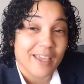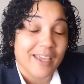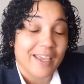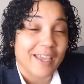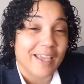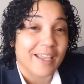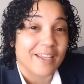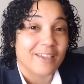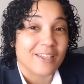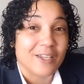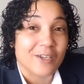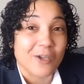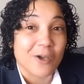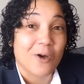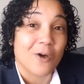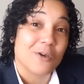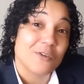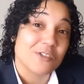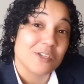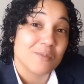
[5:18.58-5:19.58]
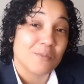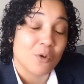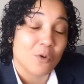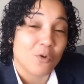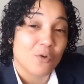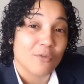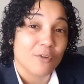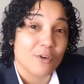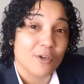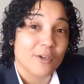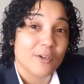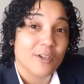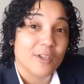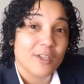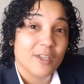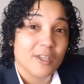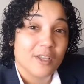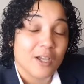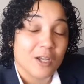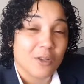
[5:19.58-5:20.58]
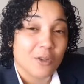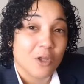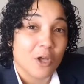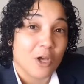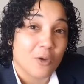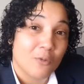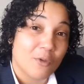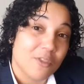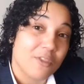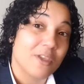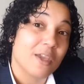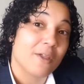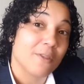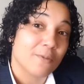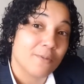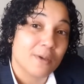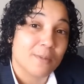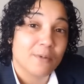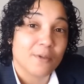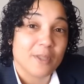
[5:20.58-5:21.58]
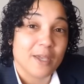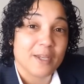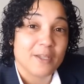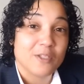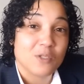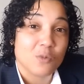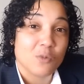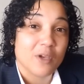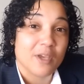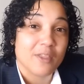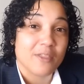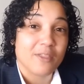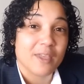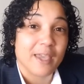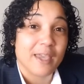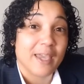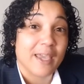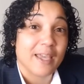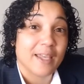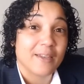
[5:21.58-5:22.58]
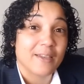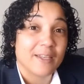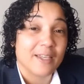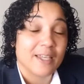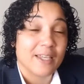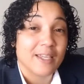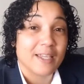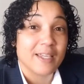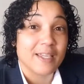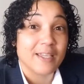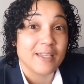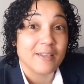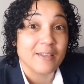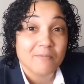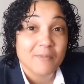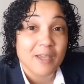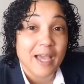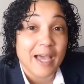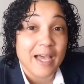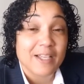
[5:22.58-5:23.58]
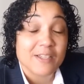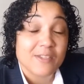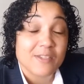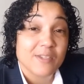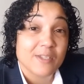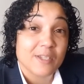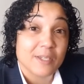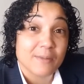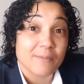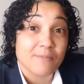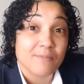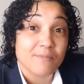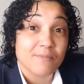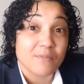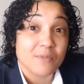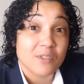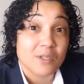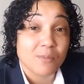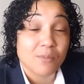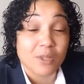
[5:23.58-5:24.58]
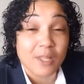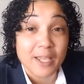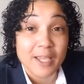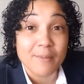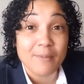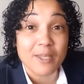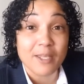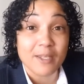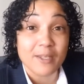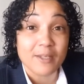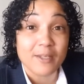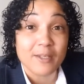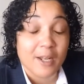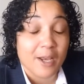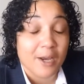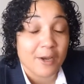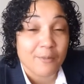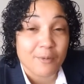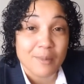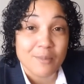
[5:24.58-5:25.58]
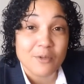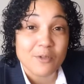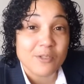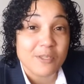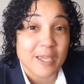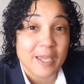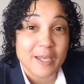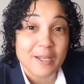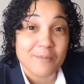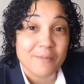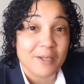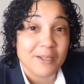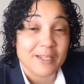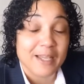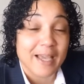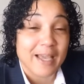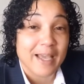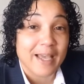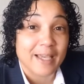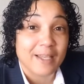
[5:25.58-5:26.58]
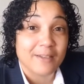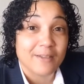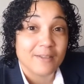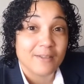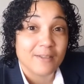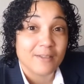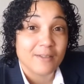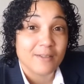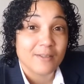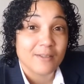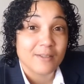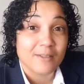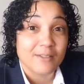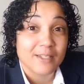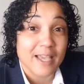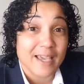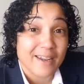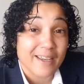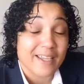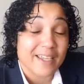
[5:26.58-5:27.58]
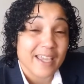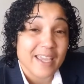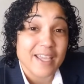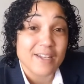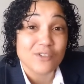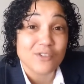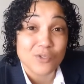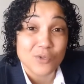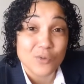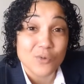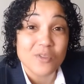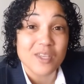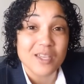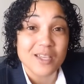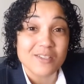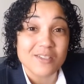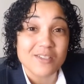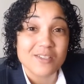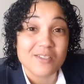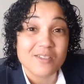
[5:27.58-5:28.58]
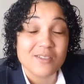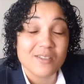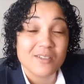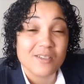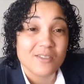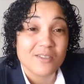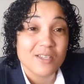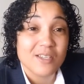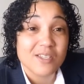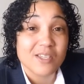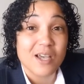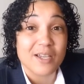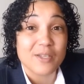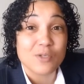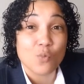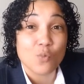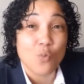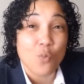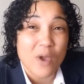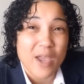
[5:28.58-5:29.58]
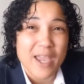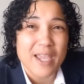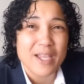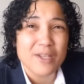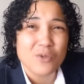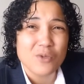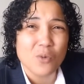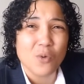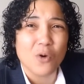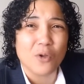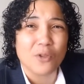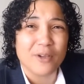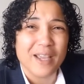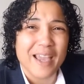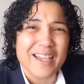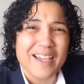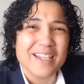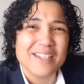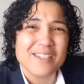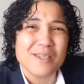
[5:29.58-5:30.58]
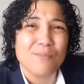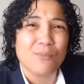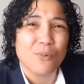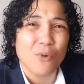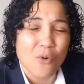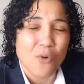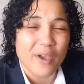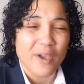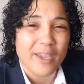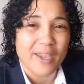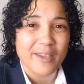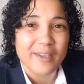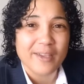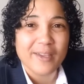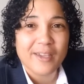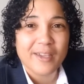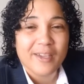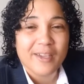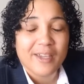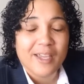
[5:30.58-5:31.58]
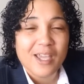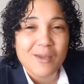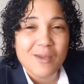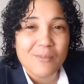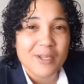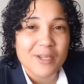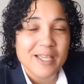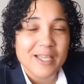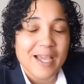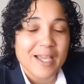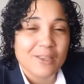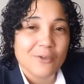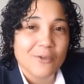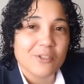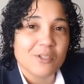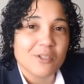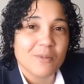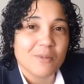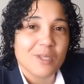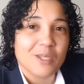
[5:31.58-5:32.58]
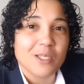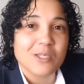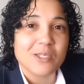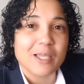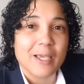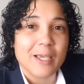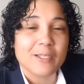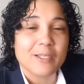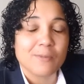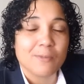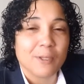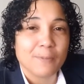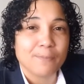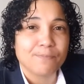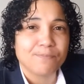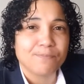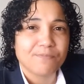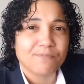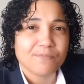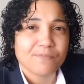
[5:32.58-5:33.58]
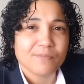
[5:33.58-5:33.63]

and he calls him over along with the other people that he's with and he asks him to play me. And I remember saying to my dad, Dad, I can't do this. This guy's way too older and he's a boy. And my dad looked at me and he said to me,